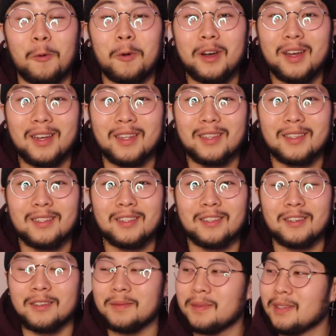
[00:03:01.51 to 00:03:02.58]
for what? You
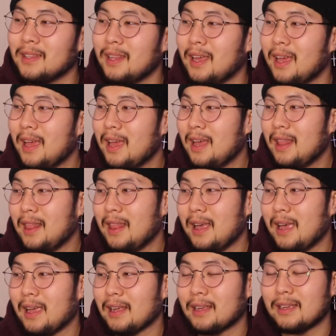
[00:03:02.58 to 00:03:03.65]
know what I mean?
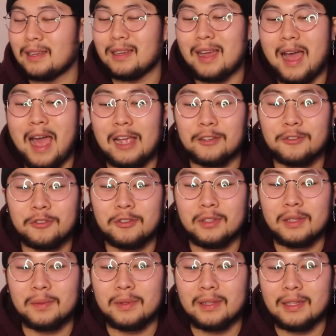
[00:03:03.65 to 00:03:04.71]
Like, I
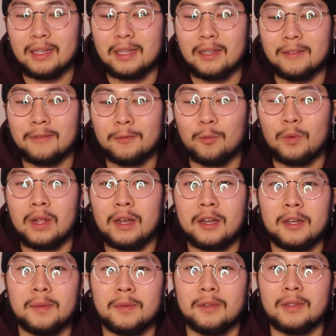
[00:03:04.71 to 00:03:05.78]
truly believe when I
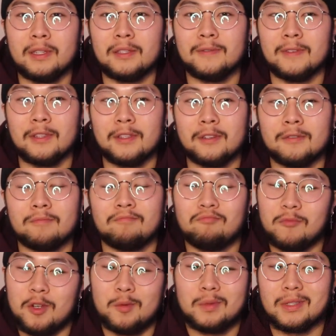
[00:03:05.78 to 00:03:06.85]
upload this video,
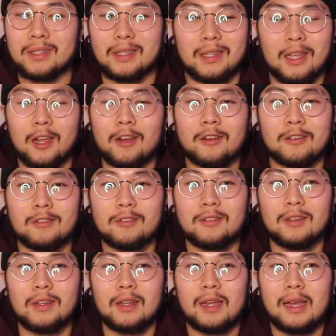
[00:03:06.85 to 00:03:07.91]
no one's gonna care.
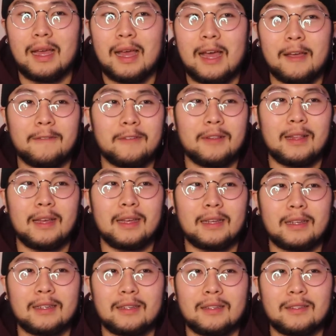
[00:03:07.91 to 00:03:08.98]
I feel
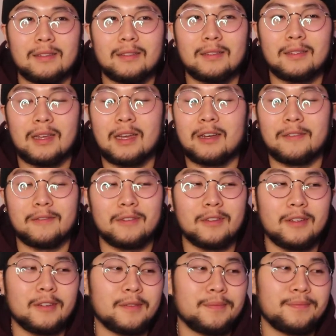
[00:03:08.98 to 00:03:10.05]
like, I don't
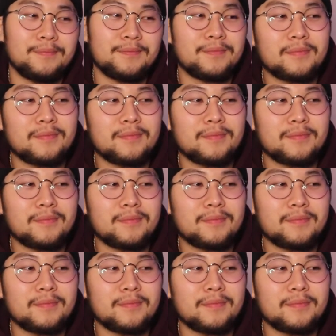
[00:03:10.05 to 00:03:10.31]
even know.